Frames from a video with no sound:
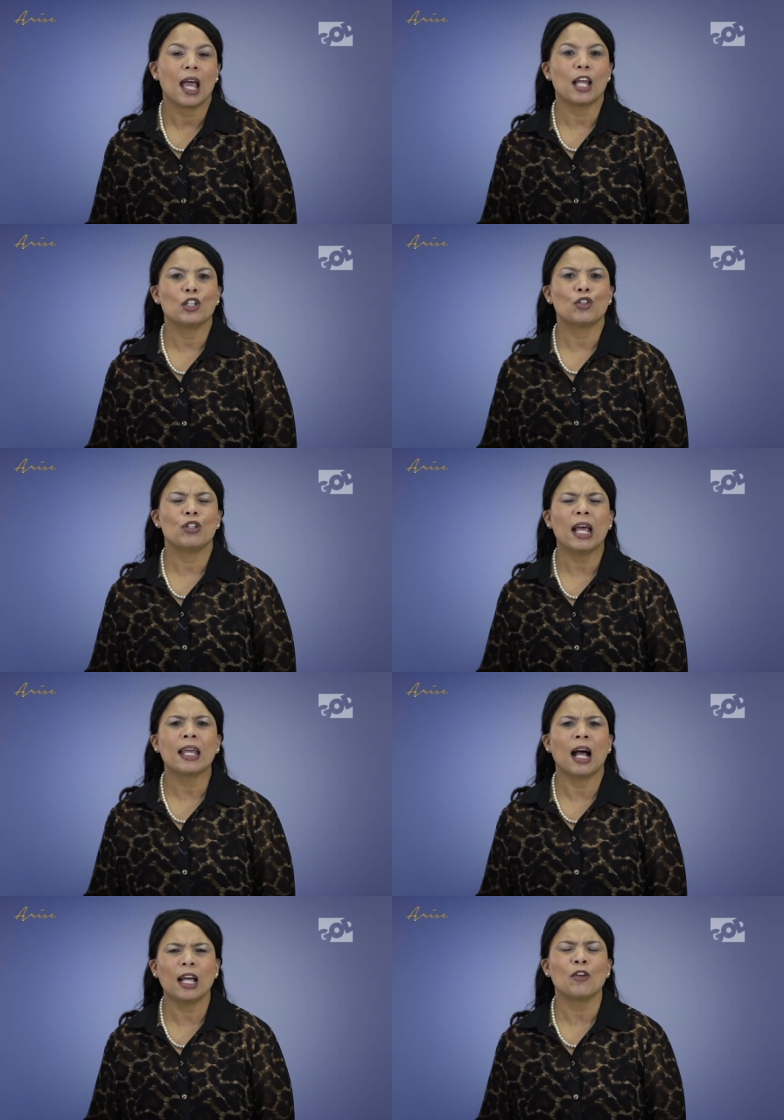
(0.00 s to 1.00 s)
And
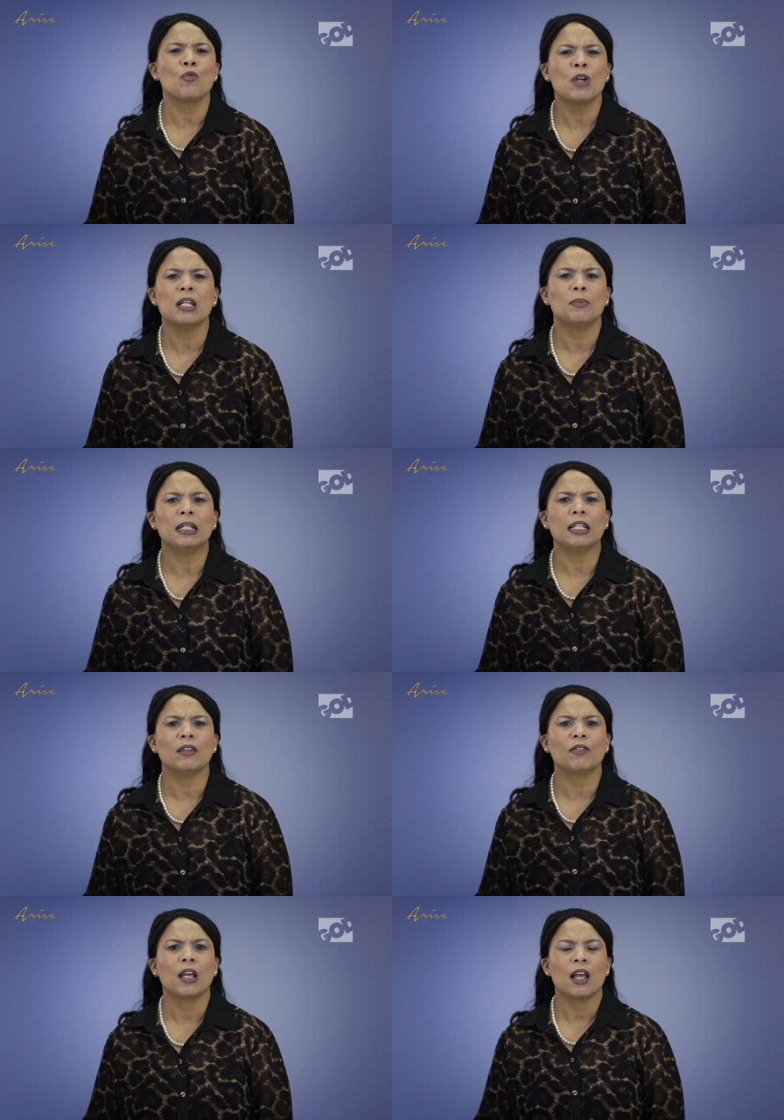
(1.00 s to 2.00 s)
today I really
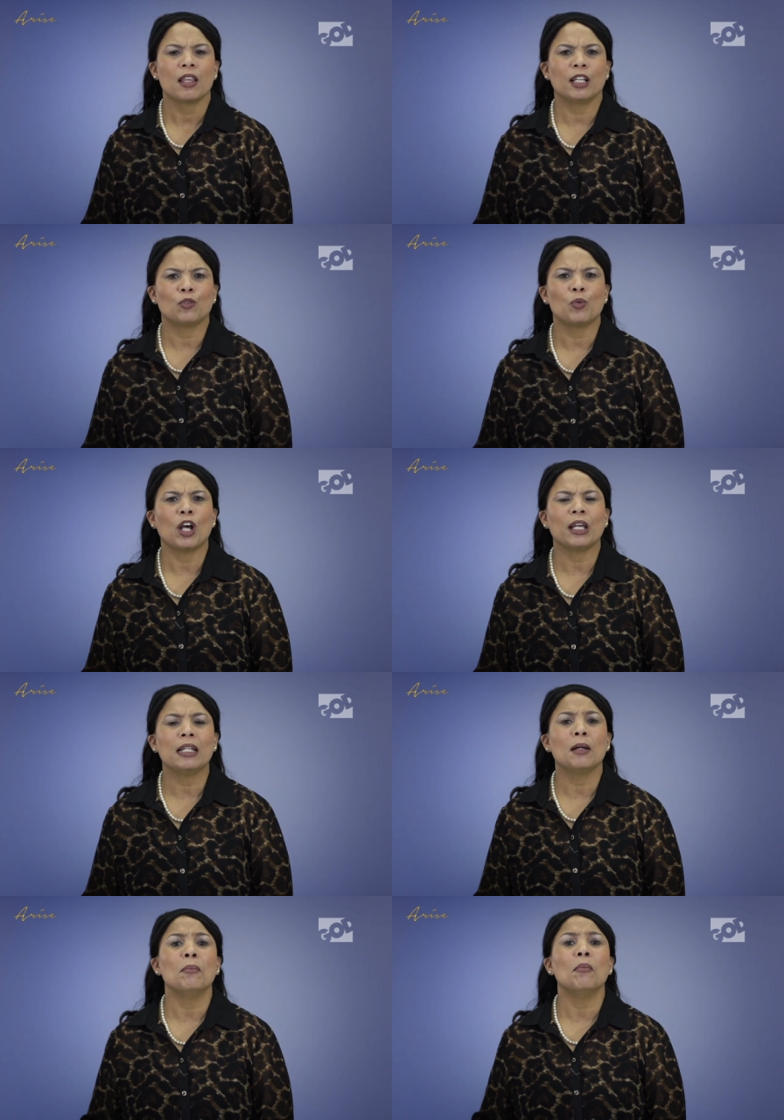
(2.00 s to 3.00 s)
believe that we are
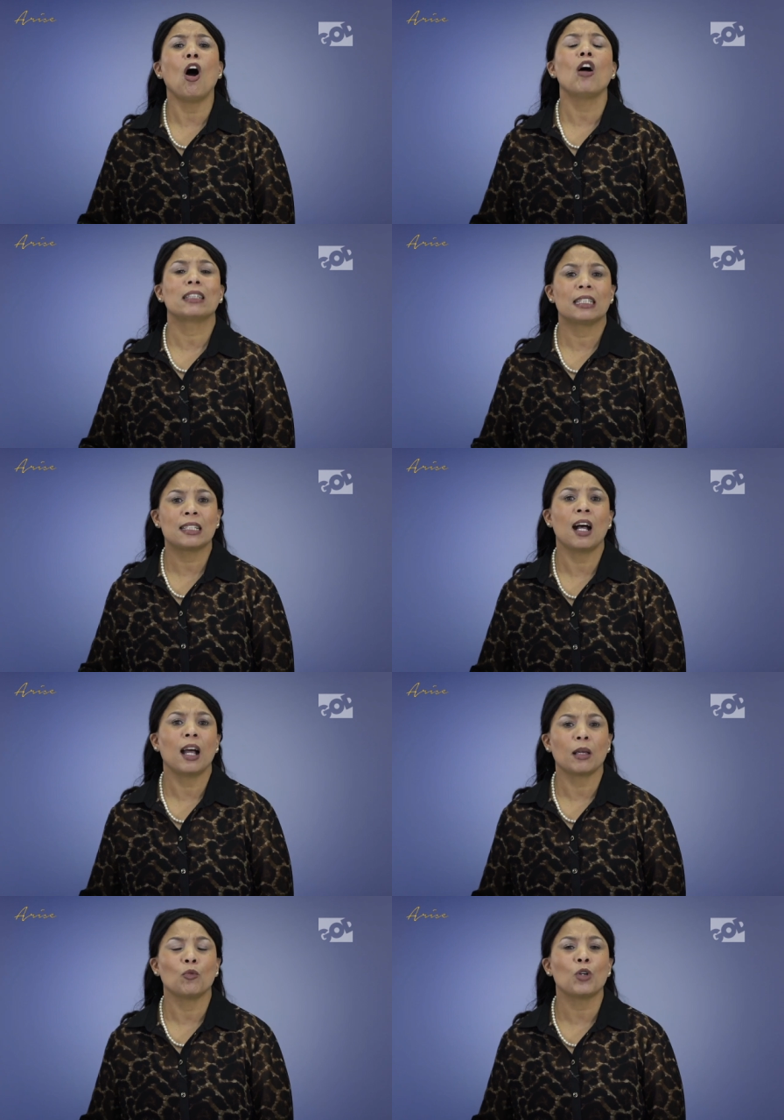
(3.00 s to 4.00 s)
in a marked
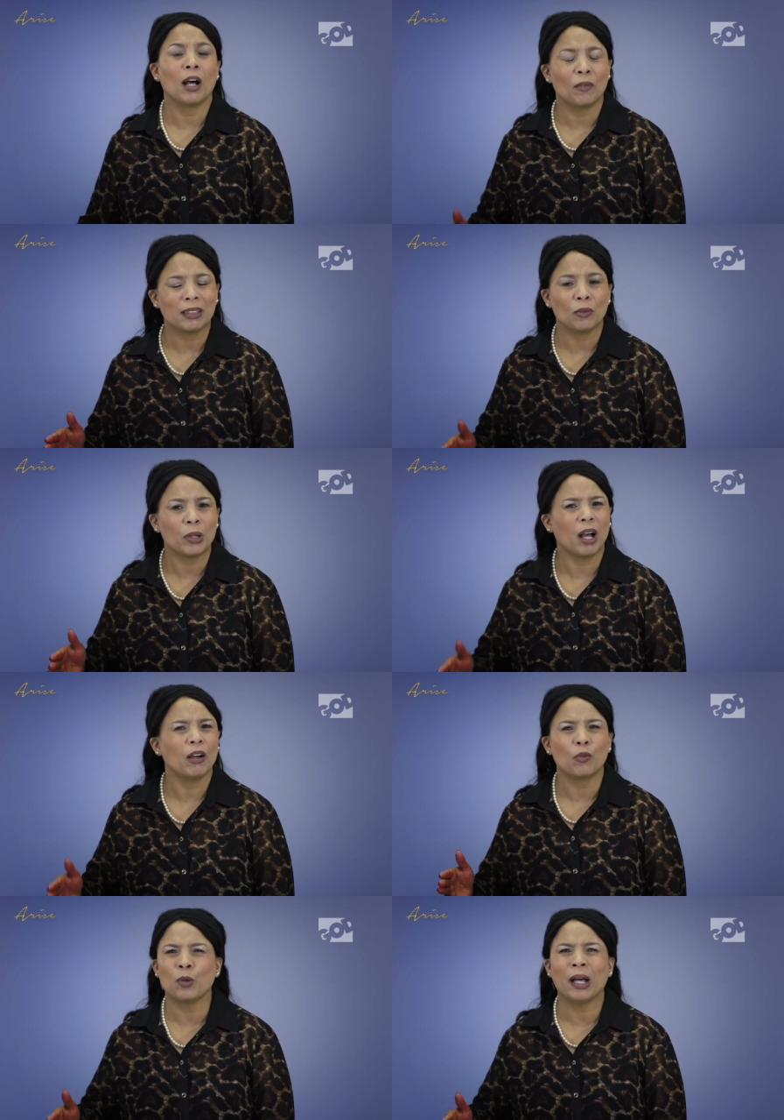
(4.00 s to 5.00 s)
time. We are, we,
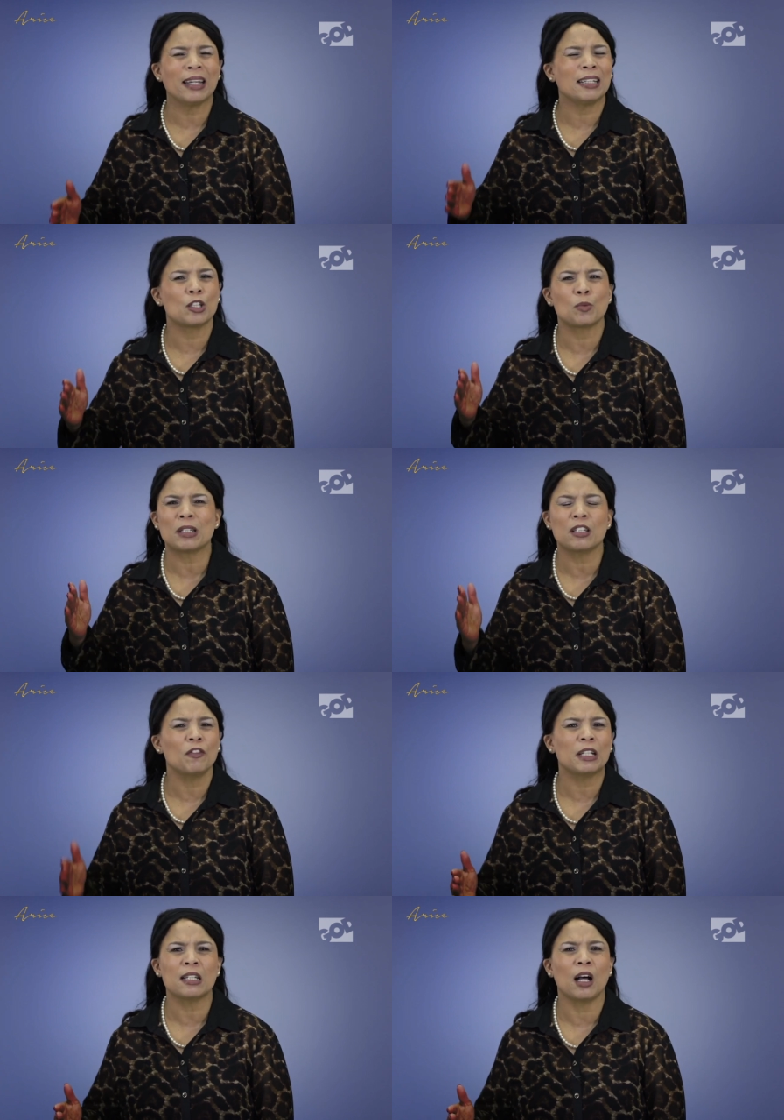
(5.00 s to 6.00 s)
are, we are in a
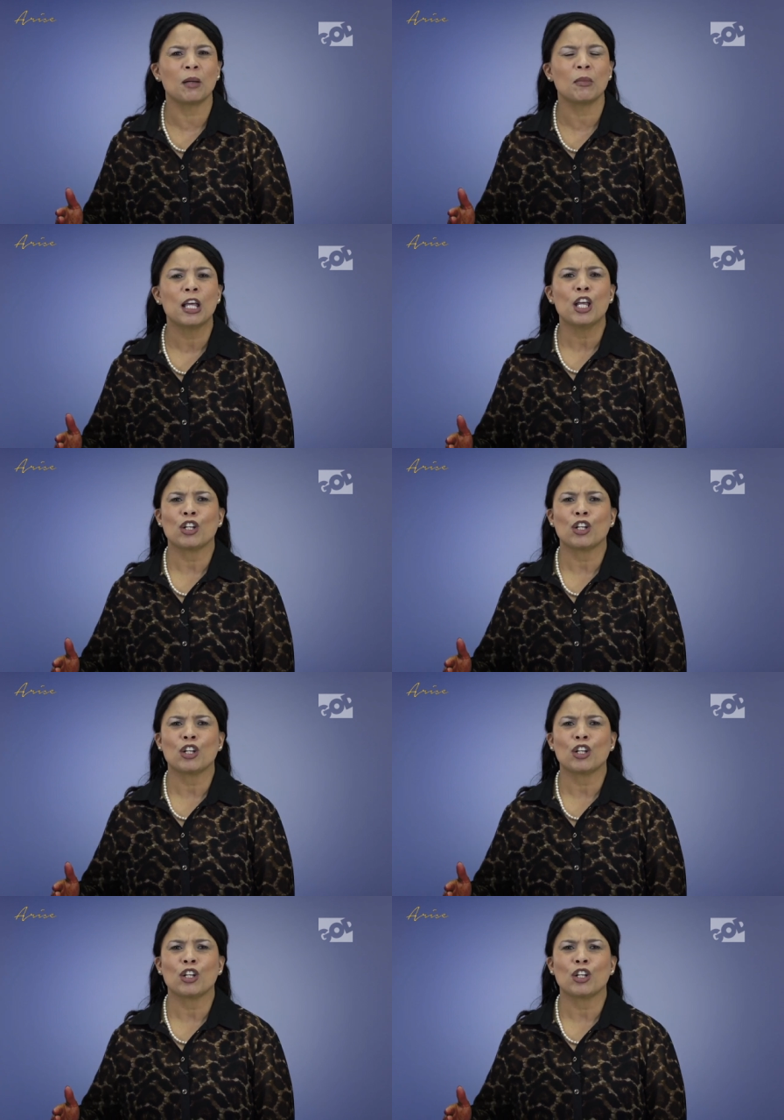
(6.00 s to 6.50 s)
specific time.